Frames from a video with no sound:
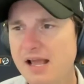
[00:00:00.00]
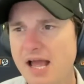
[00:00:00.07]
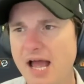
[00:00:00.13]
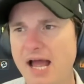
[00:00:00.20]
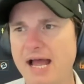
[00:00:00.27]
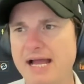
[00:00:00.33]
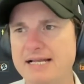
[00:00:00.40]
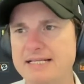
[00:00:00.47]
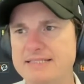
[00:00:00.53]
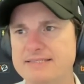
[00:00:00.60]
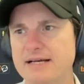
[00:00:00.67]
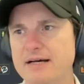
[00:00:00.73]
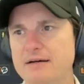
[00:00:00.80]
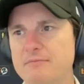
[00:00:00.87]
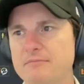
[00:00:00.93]
And
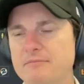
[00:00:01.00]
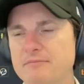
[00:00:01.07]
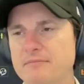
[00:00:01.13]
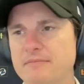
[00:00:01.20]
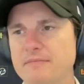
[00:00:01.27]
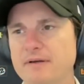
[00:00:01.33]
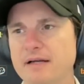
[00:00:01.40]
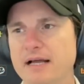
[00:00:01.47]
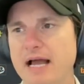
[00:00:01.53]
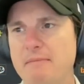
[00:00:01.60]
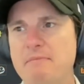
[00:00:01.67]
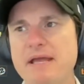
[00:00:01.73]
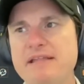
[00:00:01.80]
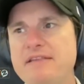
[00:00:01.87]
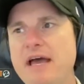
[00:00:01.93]

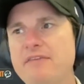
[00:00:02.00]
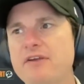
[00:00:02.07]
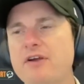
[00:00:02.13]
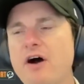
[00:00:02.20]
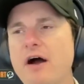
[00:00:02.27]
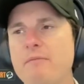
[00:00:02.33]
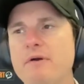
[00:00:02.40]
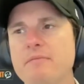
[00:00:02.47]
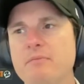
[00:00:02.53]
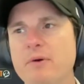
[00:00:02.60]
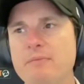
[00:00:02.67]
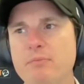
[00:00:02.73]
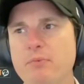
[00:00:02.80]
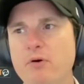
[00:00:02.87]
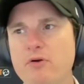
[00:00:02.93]
me and the other guy, we
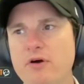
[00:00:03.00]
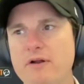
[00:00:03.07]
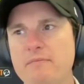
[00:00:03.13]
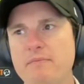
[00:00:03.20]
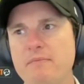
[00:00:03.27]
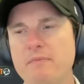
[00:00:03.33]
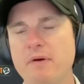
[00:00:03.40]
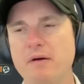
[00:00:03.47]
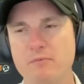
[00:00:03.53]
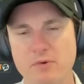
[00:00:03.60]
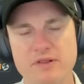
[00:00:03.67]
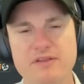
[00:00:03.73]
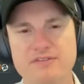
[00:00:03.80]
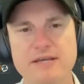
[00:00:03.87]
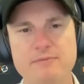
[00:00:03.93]
put on
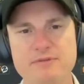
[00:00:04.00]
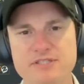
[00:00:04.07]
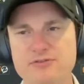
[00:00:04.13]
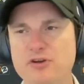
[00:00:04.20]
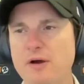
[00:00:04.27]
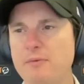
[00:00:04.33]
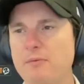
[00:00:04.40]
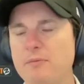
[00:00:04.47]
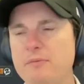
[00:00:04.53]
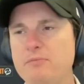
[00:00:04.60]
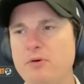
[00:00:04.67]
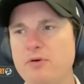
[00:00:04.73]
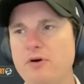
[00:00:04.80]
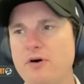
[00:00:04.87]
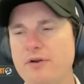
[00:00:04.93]
the team was in trouble, and we
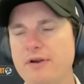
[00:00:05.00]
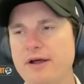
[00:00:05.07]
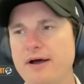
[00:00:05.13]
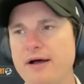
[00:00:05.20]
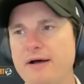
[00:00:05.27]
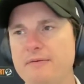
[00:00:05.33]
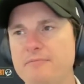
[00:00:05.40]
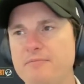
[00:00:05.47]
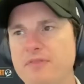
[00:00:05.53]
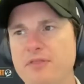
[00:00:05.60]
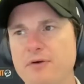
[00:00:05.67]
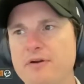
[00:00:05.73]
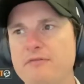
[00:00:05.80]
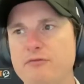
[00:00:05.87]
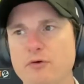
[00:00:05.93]
put on
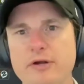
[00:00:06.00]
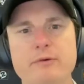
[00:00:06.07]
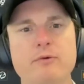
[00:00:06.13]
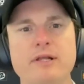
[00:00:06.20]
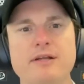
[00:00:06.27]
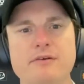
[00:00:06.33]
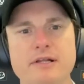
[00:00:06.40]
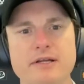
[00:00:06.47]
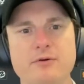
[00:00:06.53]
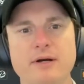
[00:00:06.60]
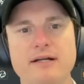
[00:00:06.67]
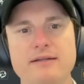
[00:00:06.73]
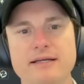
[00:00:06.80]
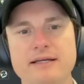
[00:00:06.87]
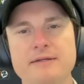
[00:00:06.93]
30 or 40 really, really
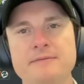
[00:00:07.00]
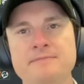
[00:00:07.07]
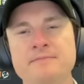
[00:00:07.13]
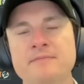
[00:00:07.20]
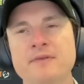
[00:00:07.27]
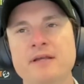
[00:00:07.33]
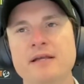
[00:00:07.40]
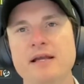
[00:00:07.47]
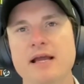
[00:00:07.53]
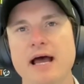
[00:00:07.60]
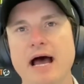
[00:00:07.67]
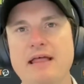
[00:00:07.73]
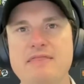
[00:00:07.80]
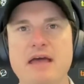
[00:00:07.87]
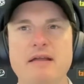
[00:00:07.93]
quickly.
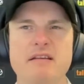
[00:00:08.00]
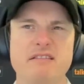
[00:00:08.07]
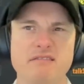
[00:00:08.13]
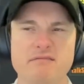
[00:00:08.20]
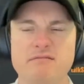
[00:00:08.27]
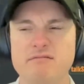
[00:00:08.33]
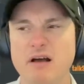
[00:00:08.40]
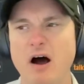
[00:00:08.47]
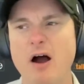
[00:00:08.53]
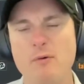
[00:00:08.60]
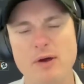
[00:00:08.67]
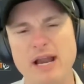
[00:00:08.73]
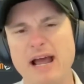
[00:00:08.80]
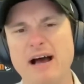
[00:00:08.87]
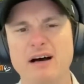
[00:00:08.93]
And then I went
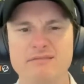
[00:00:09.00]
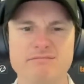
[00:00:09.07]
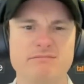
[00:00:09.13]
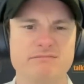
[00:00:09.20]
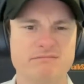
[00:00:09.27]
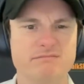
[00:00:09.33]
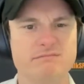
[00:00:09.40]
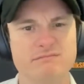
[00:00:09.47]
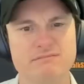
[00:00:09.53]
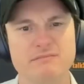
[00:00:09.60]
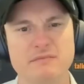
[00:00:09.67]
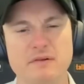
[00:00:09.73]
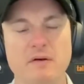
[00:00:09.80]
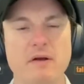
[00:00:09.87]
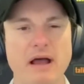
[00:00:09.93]
out, and
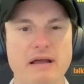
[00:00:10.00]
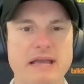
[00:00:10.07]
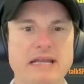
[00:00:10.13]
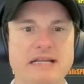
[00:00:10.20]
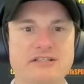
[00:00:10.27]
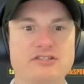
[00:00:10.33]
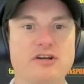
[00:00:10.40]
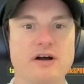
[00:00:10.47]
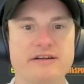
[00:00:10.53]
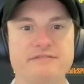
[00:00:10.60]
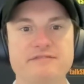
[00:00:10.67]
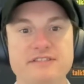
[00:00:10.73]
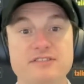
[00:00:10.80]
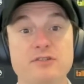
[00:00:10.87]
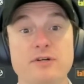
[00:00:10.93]
inning kind of
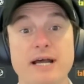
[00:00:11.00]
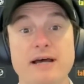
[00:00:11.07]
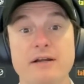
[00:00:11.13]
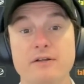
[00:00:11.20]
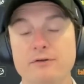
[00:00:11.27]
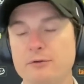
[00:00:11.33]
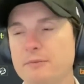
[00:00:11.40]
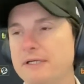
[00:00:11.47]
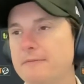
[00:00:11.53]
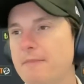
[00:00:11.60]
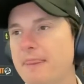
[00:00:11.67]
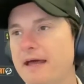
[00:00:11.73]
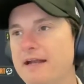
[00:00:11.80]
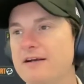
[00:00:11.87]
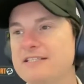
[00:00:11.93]
fizzled out a little bit.
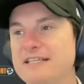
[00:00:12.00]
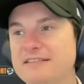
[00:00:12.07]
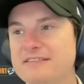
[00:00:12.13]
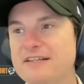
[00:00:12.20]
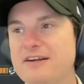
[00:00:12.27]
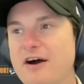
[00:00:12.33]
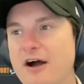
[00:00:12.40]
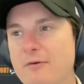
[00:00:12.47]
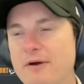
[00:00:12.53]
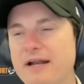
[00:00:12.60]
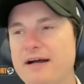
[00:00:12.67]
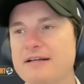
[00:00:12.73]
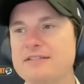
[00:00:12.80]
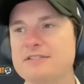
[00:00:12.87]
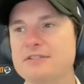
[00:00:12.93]
And I said to the guy I went
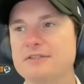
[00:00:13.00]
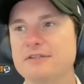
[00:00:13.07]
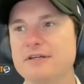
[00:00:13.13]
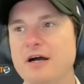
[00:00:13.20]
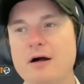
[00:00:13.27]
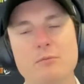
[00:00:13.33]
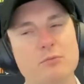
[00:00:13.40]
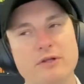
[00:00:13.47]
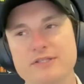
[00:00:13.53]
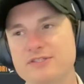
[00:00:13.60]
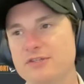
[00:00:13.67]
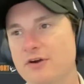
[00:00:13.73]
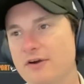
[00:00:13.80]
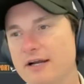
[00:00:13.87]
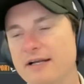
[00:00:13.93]
out to, I'm really
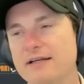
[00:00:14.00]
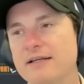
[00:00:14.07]
sorry.